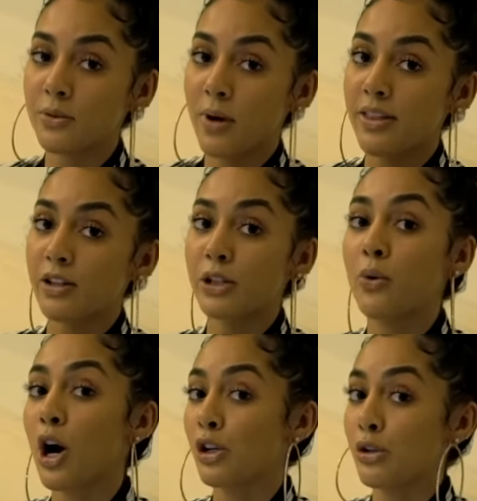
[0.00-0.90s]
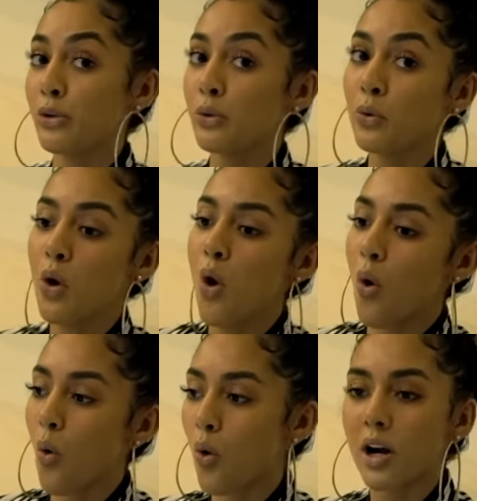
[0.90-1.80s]
whether you are new
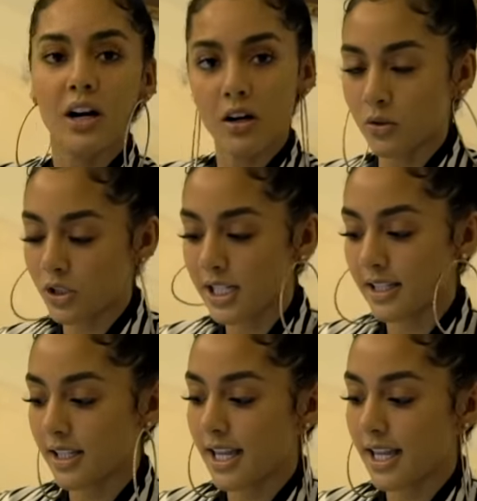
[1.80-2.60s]
or an OG in the